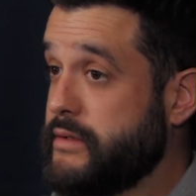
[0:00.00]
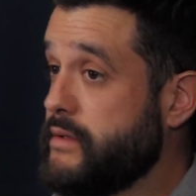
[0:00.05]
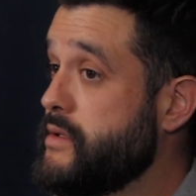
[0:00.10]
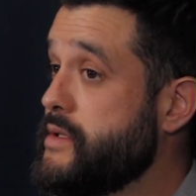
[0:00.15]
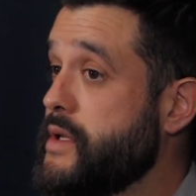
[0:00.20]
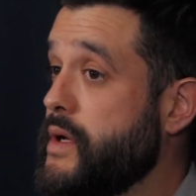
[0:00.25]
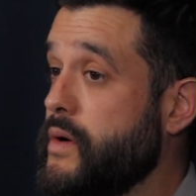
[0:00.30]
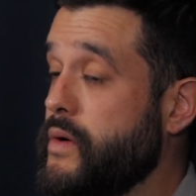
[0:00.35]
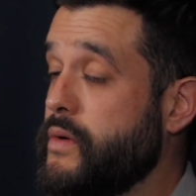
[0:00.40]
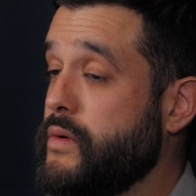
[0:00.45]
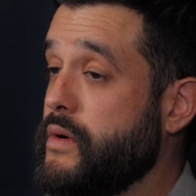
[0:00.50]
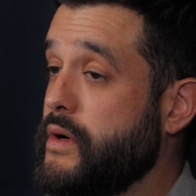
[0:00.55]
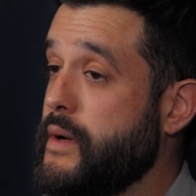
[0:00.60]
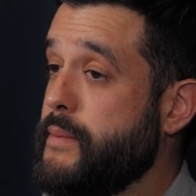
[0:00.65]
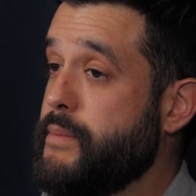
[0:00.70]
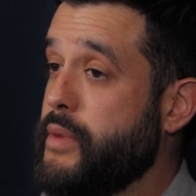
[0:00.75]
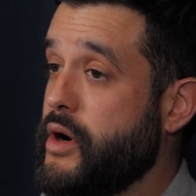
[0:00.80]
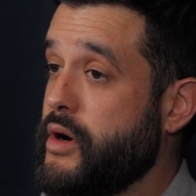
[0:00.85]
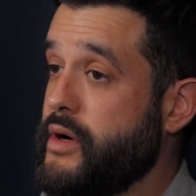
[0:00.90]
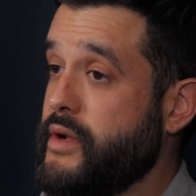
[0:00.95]
So I'm
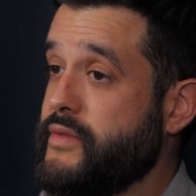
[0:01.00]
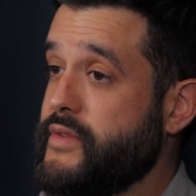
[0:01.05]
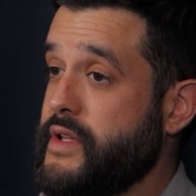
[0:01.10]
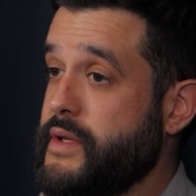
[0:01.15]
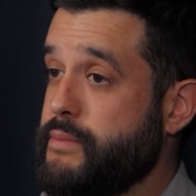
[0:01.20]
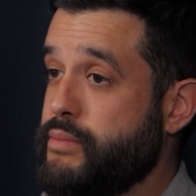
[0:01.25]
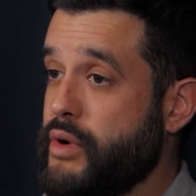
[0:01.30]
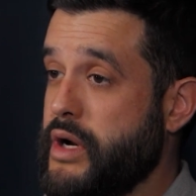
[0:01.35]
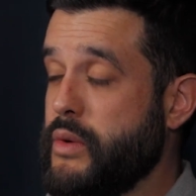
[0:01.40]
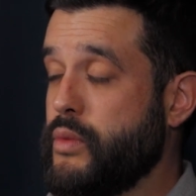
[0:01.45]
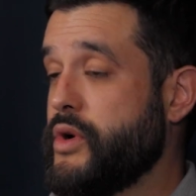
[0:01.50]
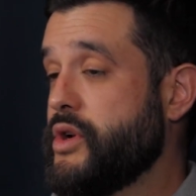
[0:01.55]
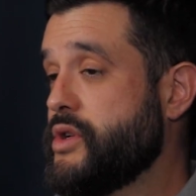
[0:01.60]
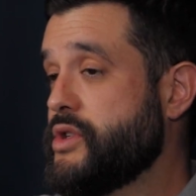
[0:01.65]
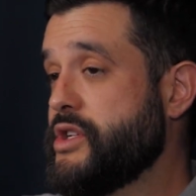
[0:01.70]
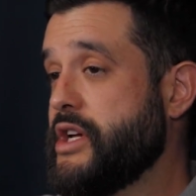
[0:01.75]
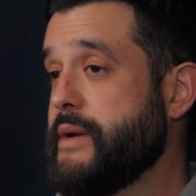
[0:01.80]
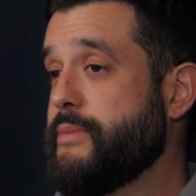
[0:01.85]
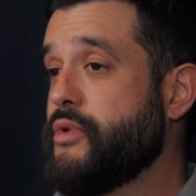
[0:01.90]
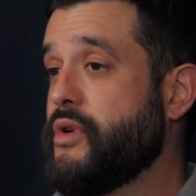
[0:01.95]
part of the Brentwood
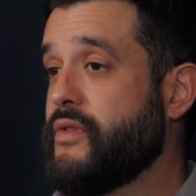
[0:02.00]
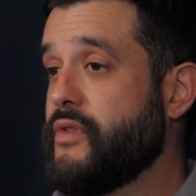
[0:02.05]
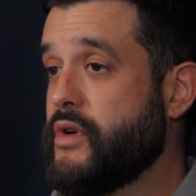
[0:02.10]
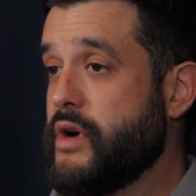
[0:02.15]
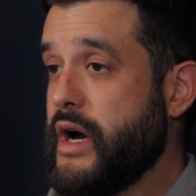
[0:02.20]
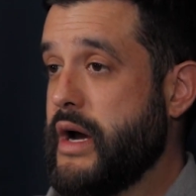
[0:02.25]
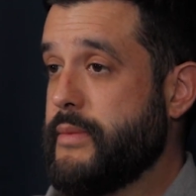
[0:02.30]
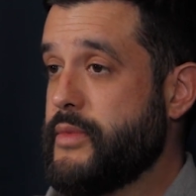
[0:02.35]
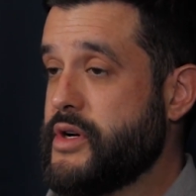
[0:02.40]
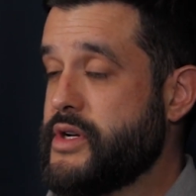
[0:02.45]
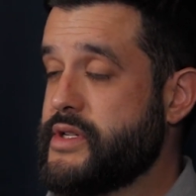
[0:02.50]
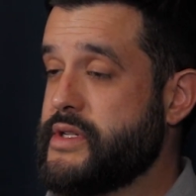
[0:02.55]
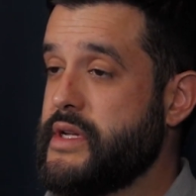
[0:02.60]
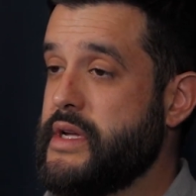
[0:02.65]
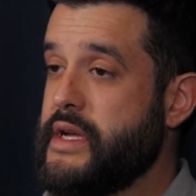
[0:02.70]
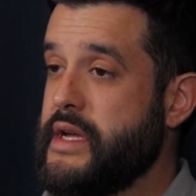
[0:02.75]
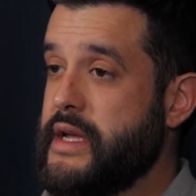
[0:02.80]
Chamber of Commerce,